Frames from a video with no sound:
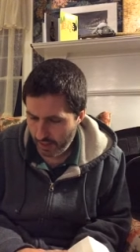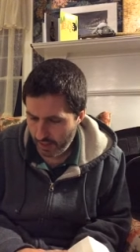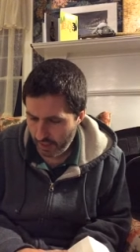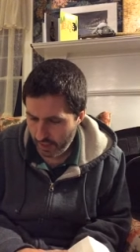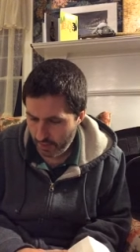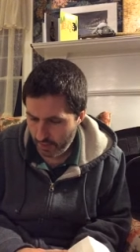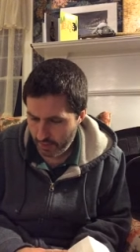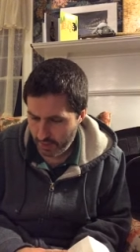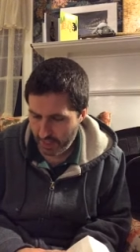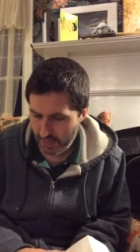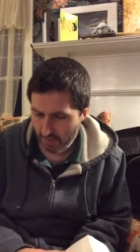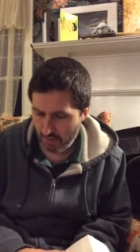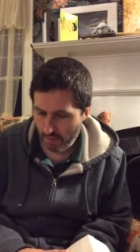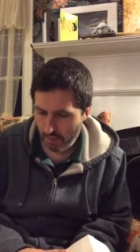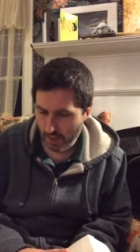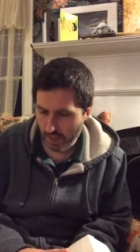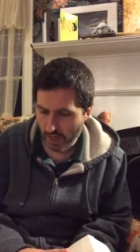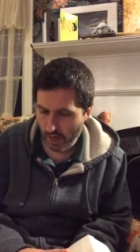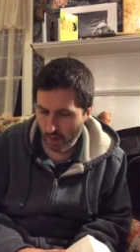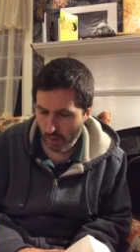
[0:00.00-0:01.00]
He was giving
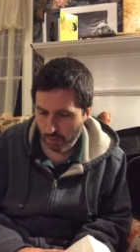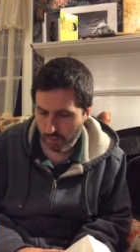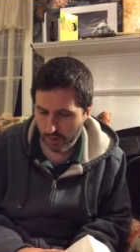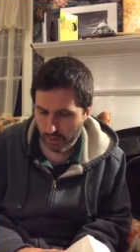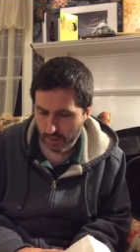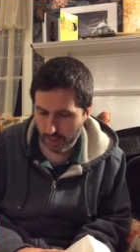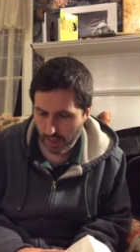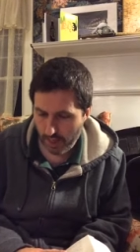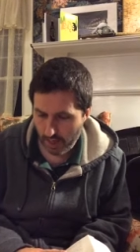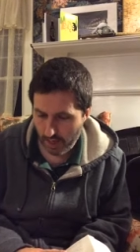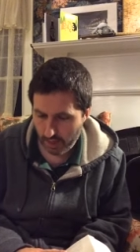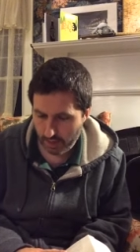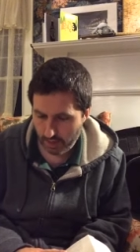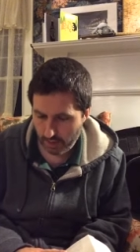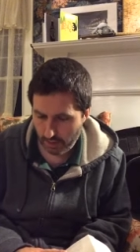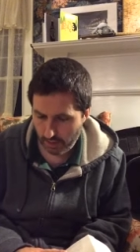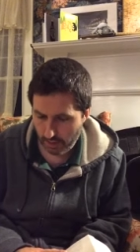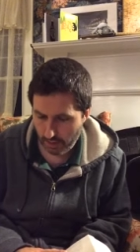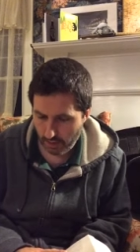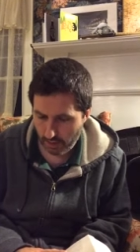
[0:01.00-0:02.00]
me openly
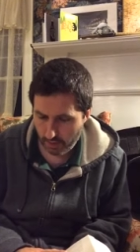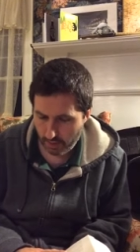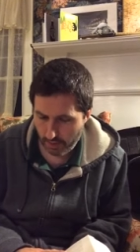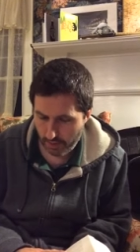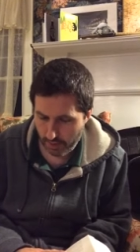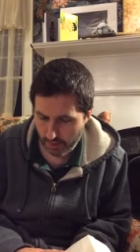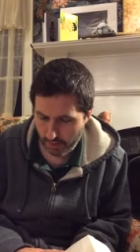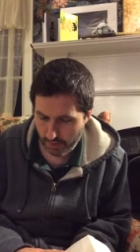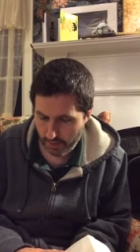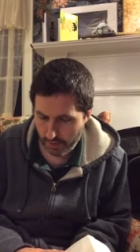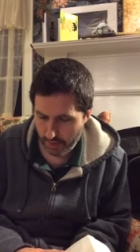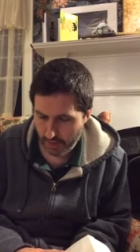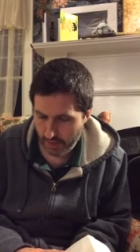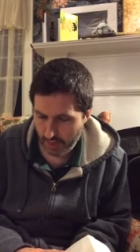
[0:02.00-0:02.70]
hostile looks whenever his